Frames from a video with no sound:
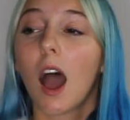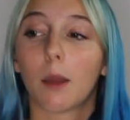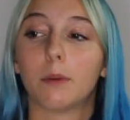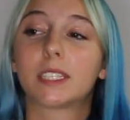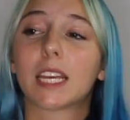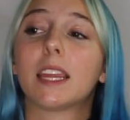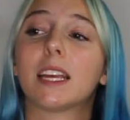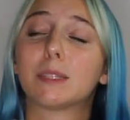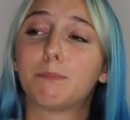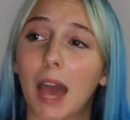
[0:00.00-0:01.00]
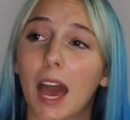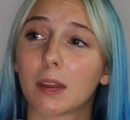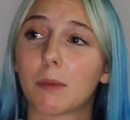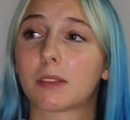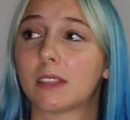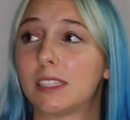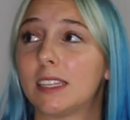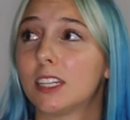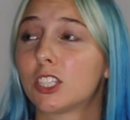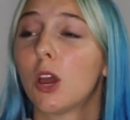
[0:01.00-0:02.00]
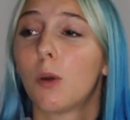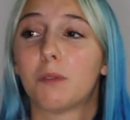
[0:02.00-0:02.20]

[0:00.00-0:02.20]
I would say that's bad about this dish